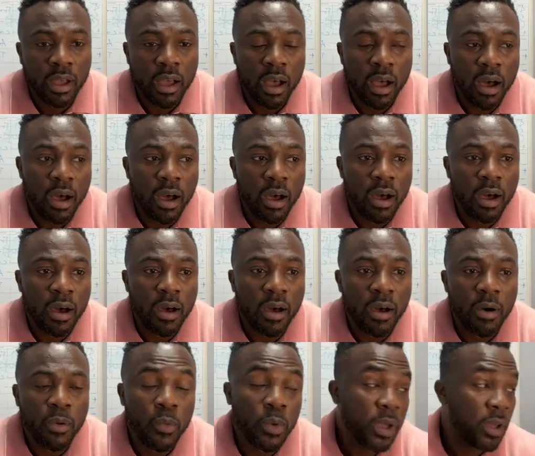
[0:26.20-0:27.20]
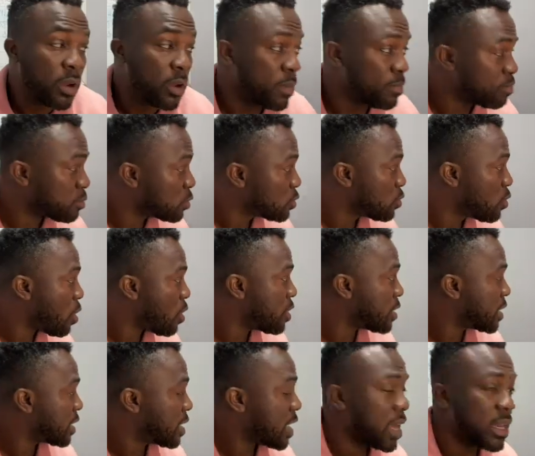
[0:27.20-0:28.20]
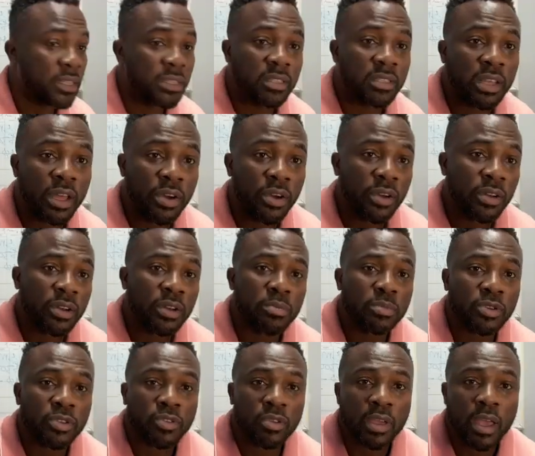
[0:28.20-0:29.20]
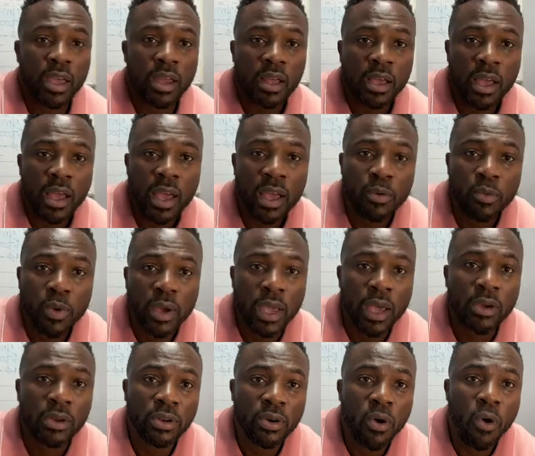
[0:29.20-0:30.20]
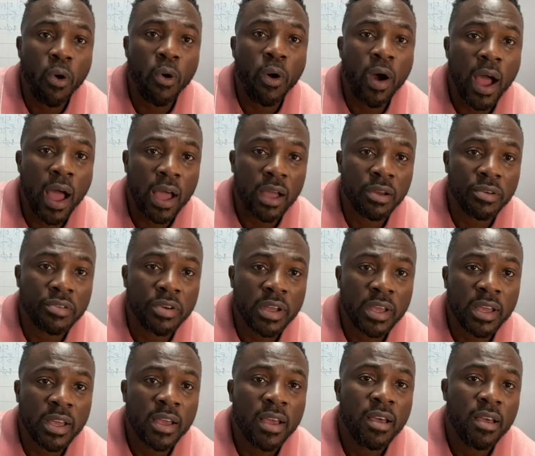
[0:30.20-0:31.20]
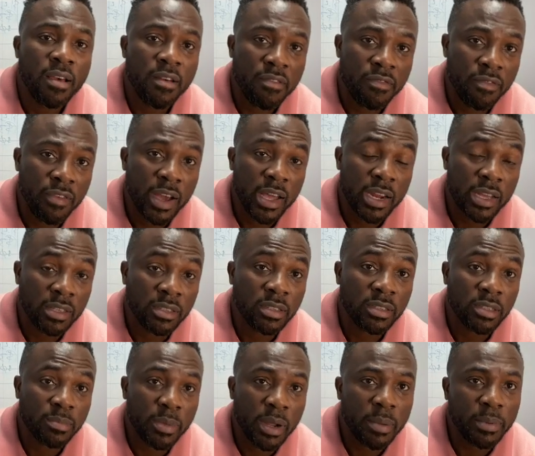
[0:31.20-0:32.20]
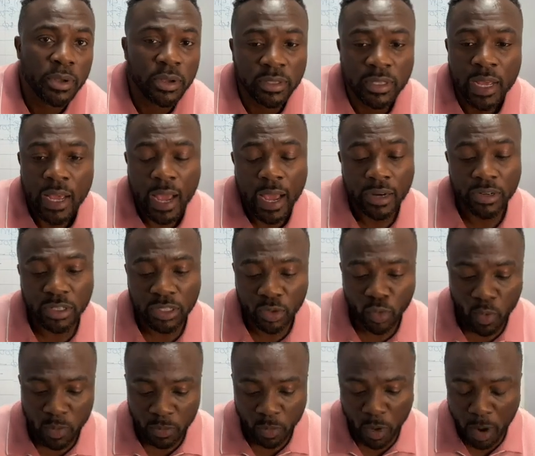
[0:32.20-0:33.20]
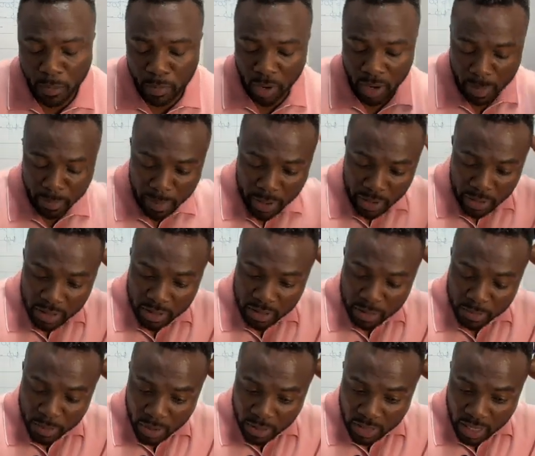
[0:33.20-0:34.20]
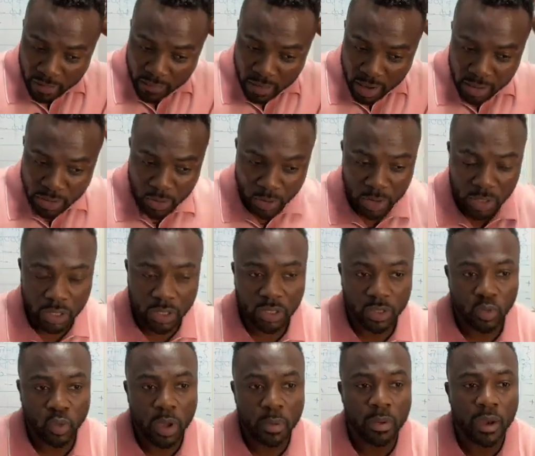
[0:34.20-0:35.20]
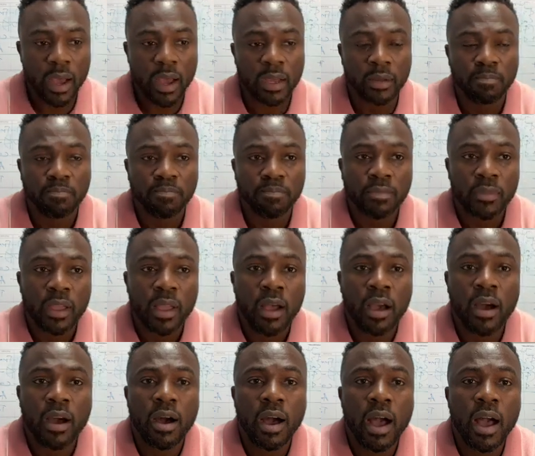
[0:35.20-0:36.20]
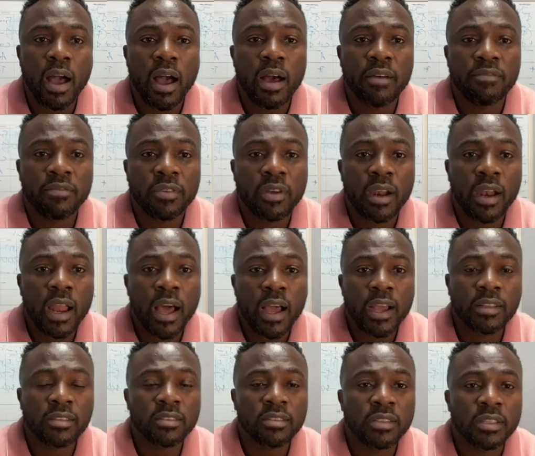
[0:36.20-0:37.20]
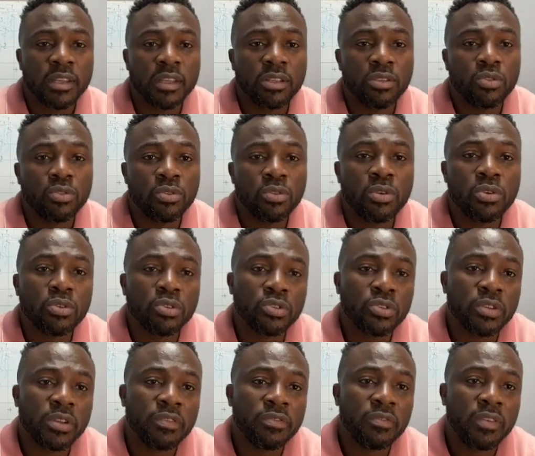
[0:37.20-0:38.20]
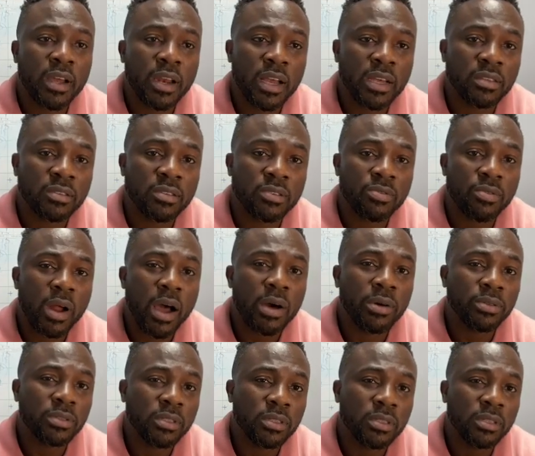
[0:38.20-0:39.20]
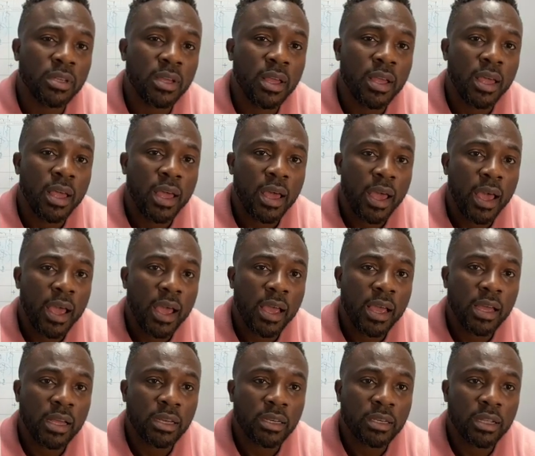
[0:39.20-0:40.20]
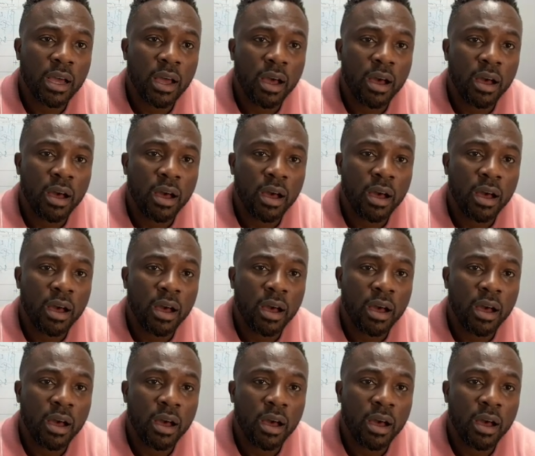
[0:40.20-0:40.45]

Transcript: We're gonna do all the analysis and all the numbers together, and we can all agree finance is better. Because and the reason what brought about is because I've had situations whereby I have clients they go through the financing route, and